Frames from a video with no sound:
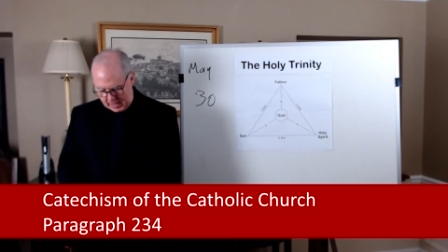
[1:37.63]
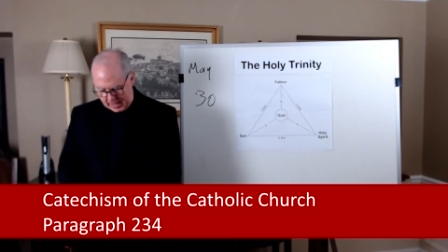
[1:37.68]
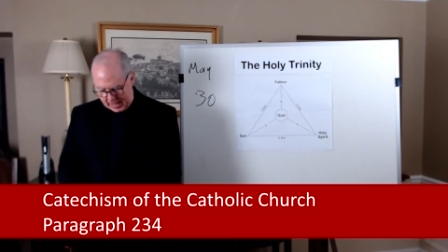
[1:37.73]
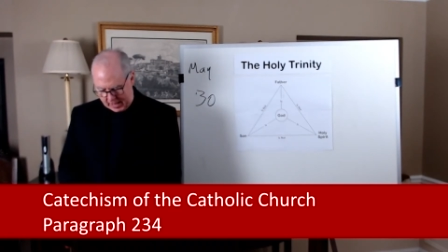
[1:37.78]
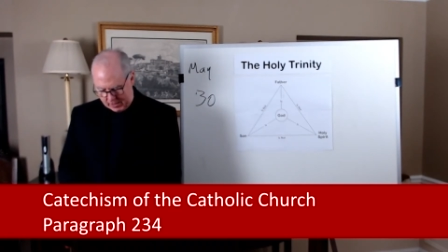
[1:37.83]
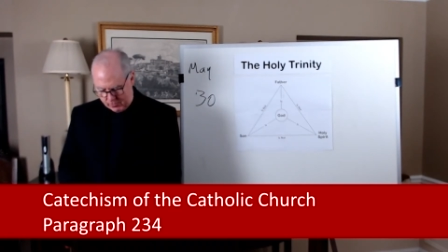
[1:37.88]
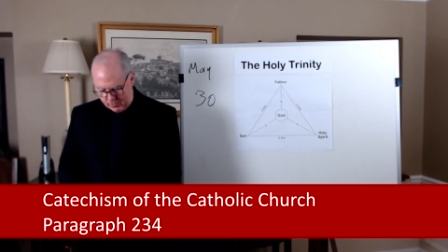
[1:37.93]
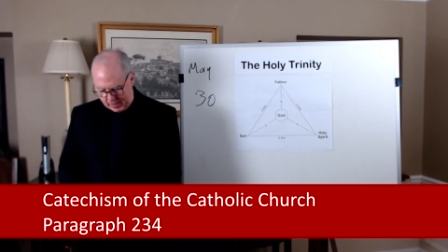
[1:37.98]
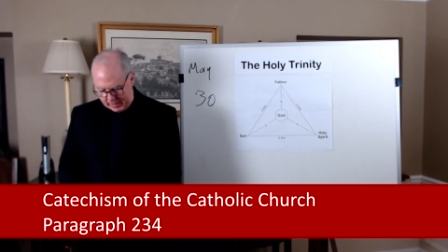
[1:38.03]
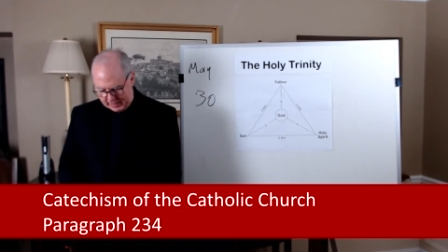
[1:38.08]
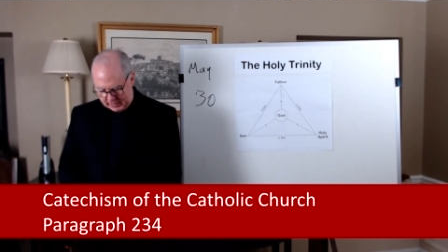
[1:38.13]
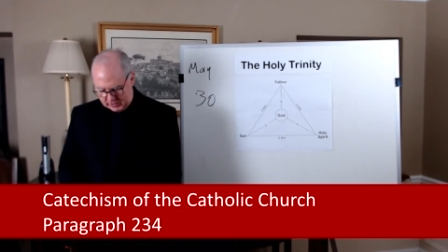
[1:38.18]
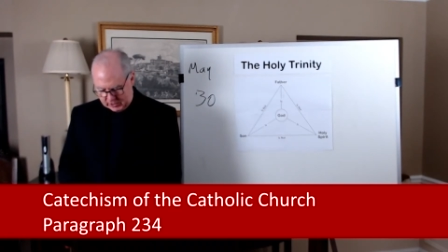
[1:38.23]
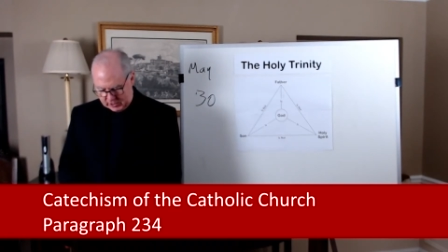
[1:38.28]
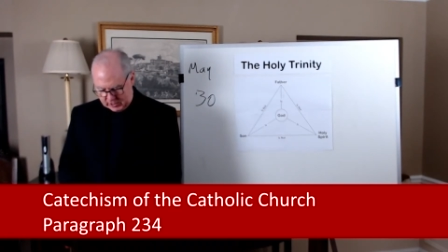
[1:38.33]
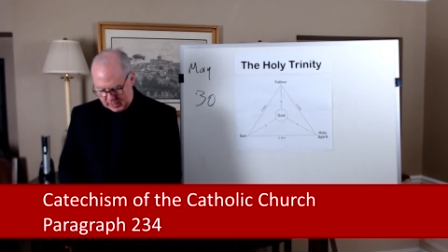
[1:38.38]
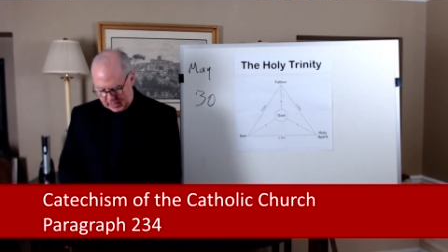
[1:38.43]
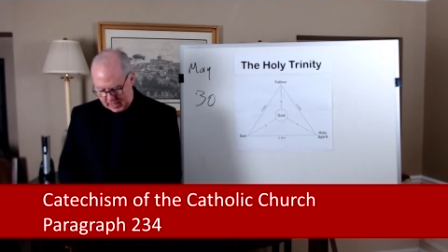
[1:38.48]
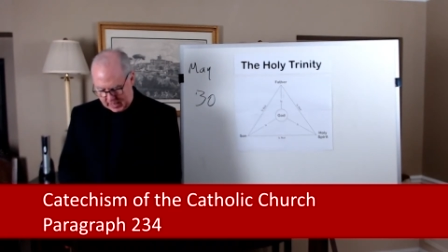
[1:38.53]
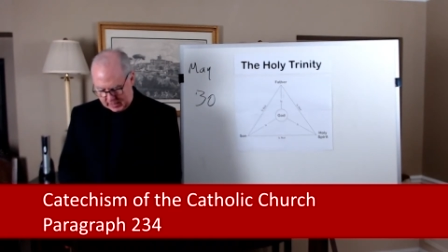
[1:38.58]
and
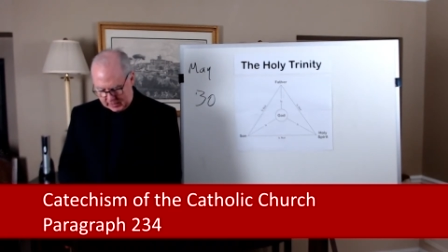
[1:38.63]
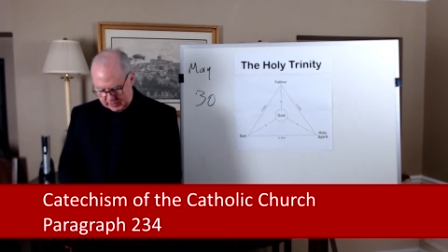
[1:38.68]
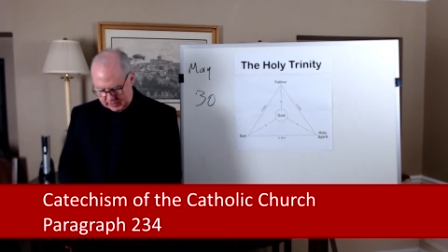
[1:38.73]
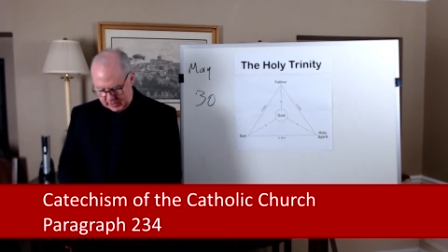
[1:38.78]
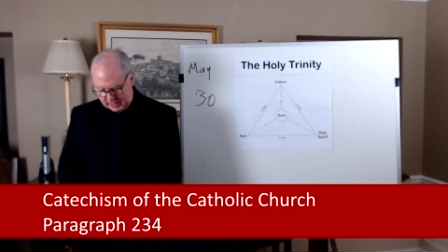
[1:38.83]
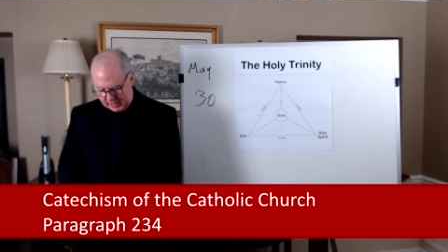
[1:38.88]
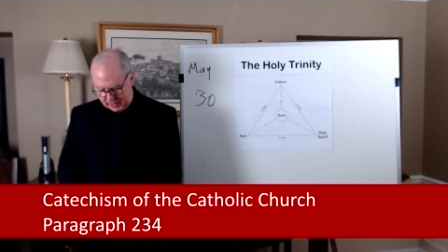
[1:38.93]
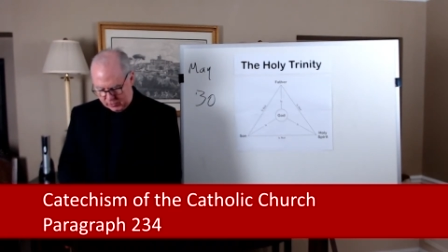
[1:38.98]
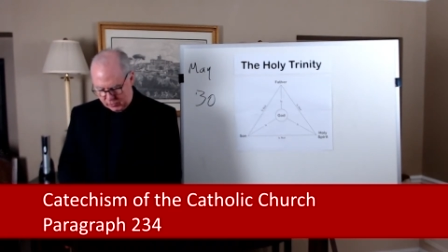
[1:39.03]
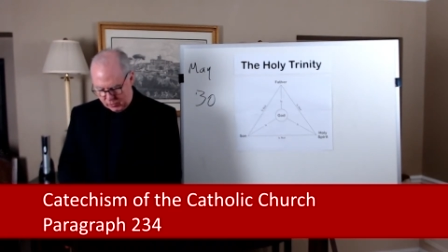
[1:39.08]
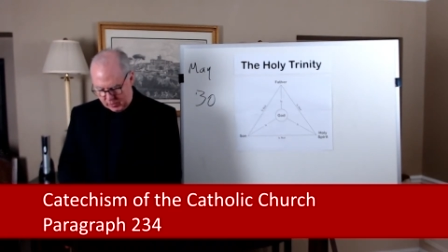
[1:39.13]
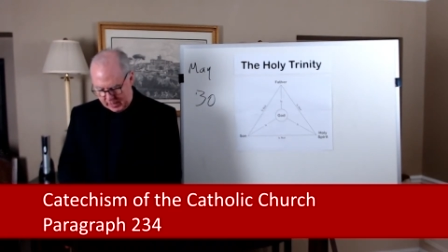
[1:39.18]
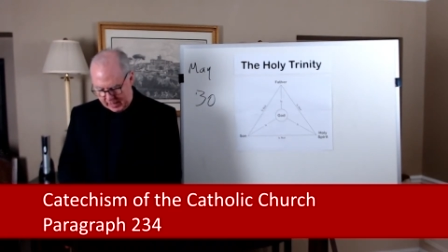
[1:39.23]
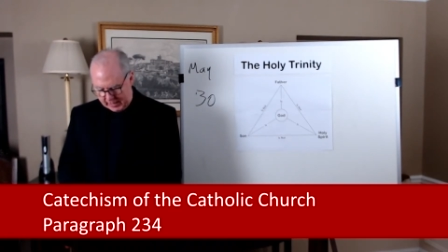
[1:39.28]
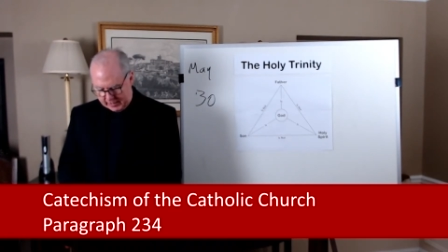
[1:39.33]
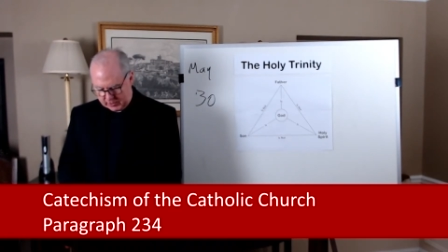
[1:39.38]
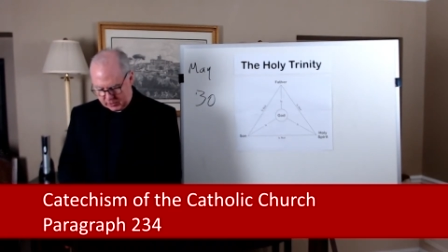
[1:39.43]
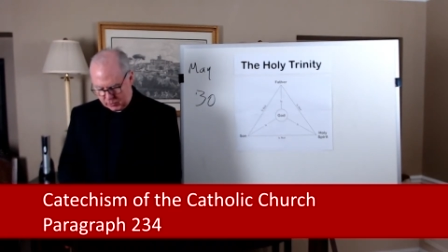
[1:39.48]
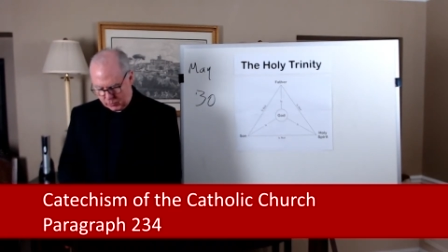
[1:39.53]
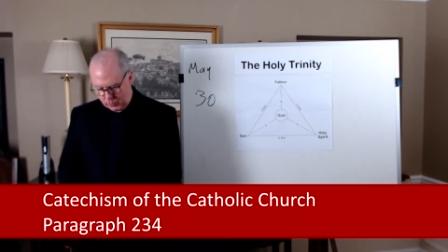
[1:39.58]
reconciles and
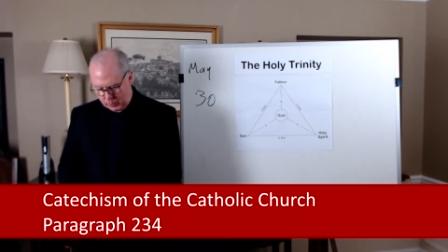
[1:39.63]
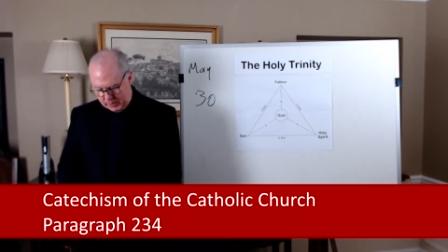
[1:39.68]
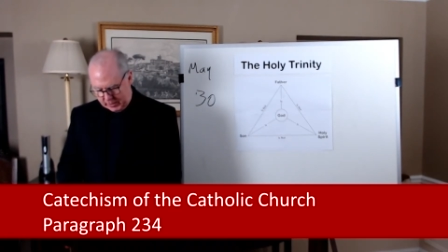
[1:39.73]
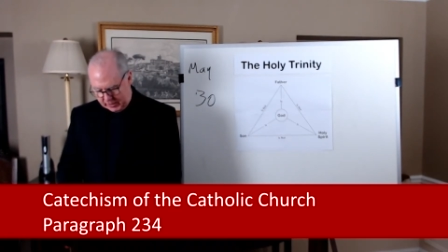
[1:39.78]
unites with